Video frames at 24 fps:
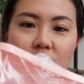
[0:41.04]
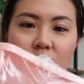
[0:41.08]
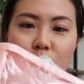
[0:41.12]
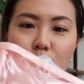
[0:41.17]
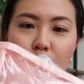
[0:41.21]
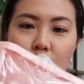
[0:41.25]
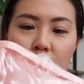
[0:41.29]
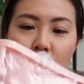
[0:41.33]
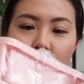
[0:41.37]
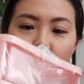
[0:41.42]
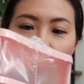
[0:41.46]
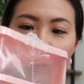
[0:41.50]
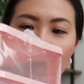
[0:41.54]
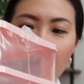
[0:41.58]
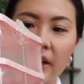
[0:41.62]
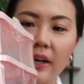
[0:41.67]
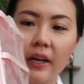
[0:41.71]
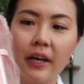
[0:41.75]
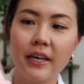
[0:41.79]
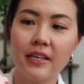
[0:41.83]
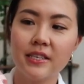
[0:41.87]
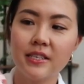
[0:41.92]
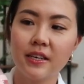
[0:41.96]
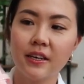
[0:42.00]
this pink
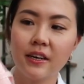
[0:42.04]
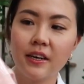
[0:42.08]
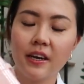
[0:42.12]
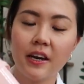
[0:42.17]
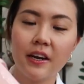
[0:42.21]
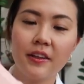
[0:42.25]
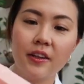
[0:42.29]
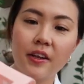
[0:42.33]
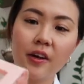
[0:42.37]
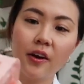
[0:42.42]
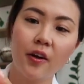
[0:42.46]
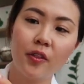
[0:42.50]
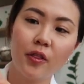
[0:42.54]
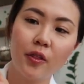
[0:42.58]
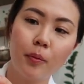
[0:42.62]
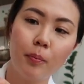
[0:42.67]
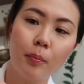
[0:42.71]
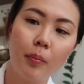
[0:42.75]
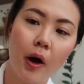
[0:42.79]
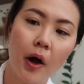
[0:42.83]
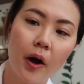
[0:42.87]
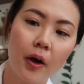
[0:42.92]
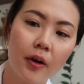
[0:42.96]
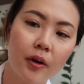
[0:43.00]
organizer, and then on the
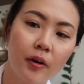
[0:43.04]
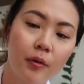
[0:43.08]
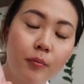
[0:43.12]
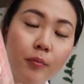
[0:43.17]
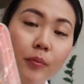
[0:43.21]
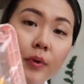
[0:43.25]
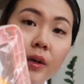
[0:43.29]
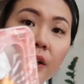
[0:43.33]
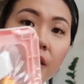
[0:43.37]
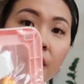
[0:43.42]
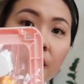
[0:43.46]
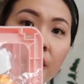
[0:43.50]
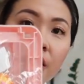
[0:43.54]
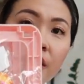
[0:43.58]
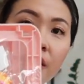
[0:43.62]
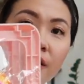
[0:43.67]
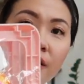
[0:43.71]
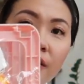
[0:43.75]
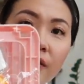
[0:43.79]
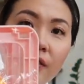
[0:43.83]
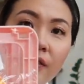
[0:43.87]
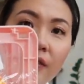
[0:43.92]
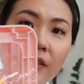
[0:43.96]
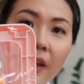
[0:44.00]
bottom
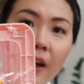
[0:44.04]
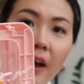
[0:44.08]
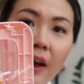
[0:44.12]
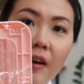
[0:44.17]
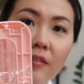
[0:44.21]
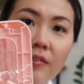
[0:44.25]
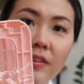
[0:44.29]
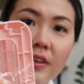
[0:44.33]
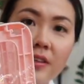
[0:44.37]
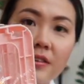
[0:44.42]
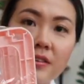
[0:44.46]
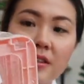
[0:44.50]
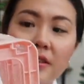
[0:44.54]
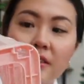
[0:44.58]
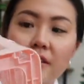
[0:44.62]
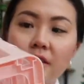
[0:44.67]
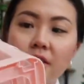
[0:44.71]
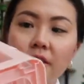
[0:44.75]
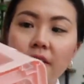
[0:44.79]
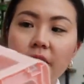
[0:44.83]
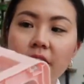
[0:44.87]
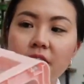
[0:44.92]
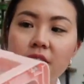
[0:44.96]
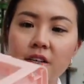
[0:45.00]
they have these
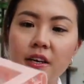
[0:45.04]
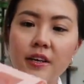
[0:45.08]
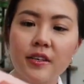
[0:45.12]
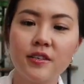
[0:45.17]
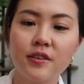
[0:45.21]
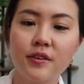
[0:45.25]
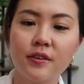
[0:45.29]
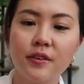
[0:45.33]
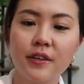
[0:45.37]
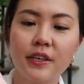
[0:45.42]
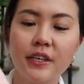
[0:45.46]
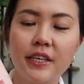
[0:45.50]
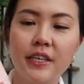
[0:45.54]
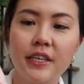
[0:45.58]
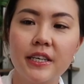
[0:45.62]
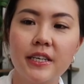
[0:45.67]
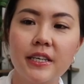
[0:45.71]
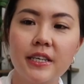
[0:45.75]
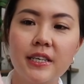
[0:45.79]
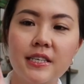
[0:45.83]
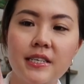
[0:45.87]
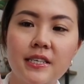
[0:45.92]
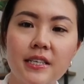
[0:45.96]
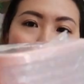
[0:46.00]
little
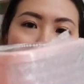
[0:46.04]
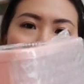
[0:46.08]
accessories.